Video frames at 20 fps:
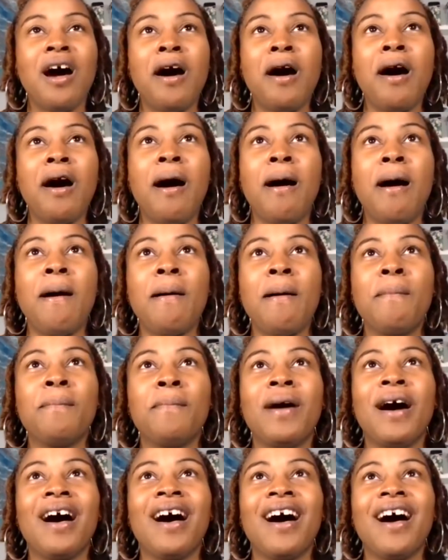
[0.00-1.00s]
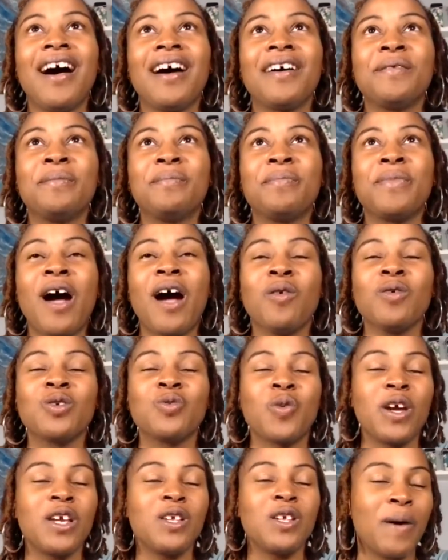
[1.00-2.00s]
I was
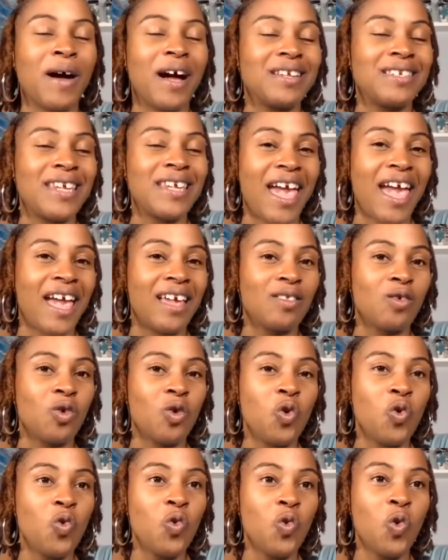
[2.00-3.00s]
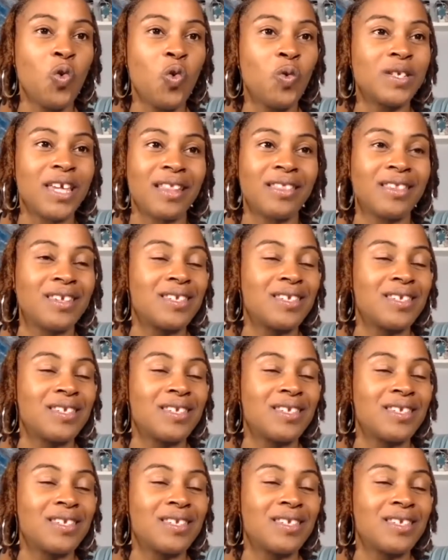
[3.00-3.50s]
raised by a dad who was